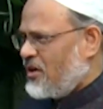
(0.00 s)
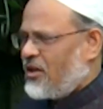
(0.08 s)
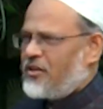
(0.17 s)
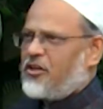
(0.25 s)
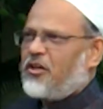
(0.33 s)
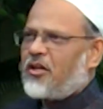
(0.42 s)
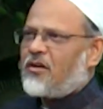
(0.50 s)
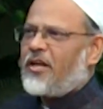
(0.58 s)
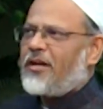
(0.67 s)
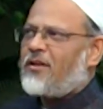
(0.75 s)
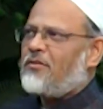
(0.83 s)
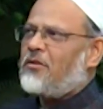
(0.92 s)
And he
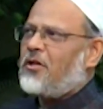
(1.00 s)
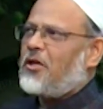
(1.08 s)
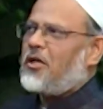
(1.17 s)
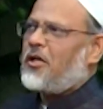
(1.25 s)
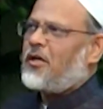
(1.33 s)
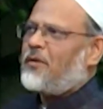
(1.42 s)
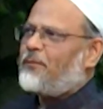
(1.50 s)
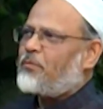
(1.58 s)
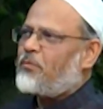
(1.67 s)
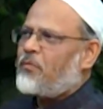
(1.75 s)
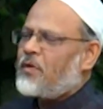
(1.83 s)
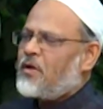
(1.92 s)
declared
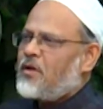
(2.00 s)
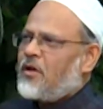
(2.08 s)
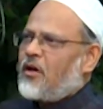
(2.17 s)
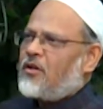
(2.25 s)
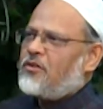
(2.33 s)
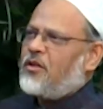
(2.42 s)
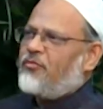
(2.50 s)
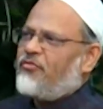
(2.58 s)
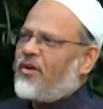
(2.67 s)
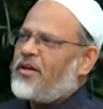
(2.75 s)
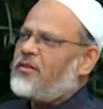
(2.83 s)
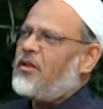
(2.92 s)
on the
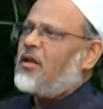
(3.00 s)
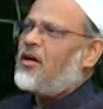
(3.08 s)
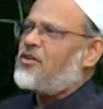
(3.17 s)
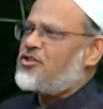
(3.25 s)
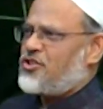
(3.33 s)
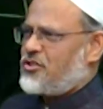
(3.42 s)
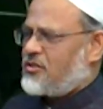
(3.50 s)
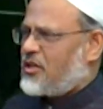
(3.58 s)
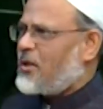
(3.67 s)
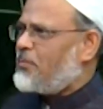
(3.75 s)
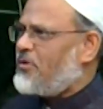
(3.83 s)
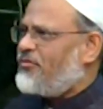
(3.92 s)
final Hajj that
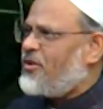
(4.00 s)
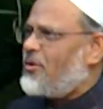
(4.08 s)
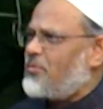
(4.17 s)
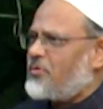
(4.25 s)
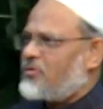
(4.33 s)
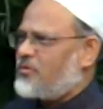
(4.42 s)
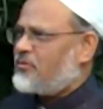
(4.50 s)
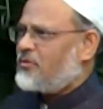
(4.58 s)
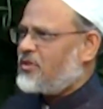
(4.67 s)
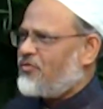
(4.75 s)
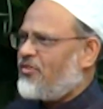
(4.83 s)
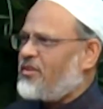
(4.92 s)
he performed,
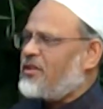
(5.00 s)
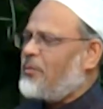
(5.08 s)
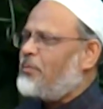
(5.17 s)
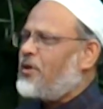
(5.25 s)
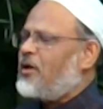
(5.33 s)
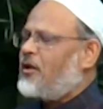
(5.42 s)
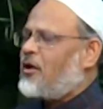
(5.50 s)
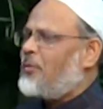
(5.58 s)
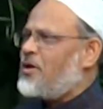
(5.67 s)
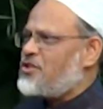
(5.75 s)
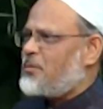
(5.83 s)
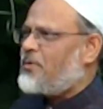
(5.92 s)
the final
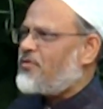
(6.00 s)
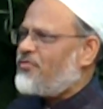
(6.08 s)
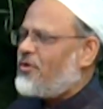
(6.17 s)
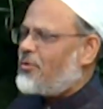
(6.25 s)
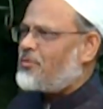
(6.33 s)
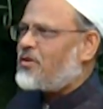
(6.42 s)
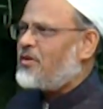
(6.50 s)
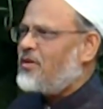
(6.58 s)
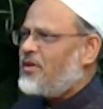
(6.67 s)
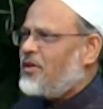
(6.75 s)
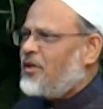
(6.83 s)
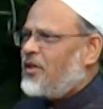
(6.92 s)
pilgrimage he performed,
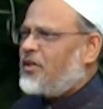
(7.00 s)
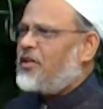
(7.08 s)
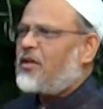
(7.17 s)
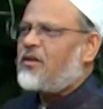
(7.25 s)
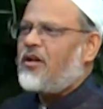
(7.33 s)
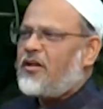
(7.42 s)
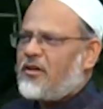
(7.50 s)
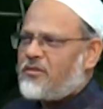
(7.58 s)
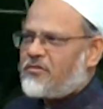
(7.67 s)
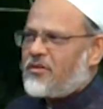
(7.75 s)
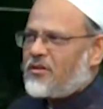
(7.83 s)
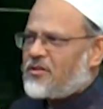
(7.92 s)
he declared
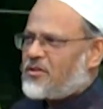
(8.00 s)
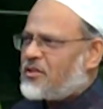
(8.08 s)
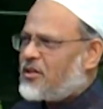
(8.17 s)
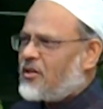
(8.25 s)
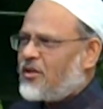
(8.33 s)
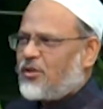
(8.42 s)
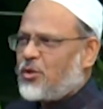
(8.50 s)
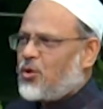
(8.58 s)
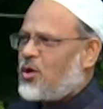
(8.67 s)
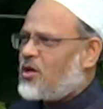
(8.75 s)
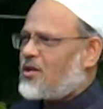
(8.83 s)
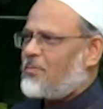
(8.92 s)
it that
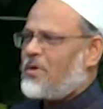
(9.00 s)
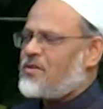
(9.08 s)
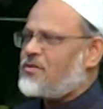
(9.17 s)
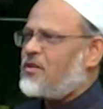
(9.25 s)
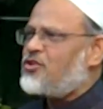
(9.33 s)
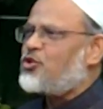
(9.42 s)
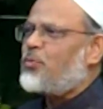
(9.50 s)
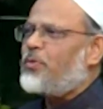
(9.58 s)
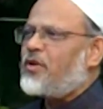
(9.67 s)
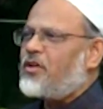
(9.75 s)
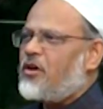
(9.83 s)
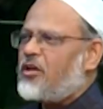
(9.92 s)
no Arab has any
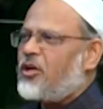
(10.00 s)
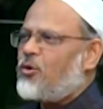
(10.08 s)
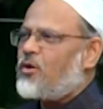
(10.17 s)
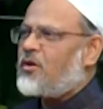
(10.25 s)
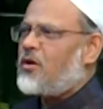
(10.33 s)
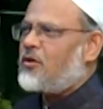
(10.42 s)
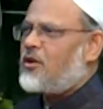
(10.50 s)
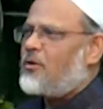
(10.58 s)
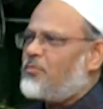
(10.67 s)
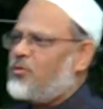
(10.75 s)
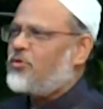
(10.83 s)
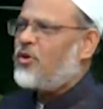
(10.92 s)
superiority over
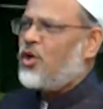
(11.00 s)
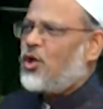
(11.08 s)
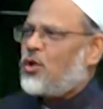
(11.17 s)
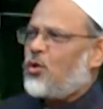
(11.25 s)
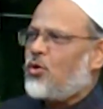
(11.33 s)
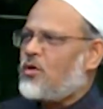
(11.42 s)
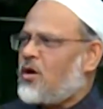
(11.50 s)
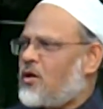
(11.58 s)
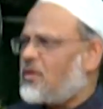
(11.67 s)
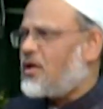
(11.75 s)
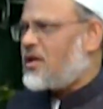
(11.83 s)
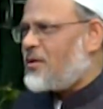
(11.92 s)
non-Arab. No
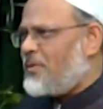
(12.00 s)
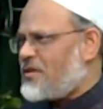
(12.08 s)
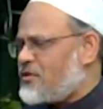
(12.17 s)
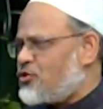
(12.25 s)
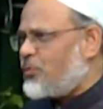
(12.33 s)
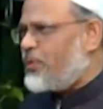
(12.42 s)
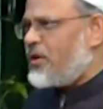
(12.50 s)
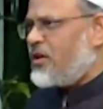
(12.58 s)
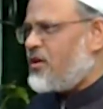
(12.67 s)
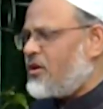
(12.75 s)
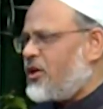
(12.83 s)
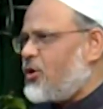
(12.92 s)
non-Arab has a
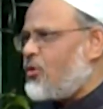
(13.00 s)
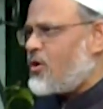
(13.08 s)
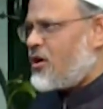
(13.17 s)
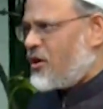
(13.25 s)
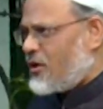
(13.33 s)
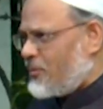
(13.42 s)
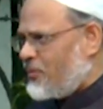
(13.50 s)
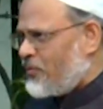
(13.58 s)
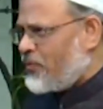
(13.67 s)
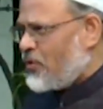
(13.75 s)
superiority over an Arab.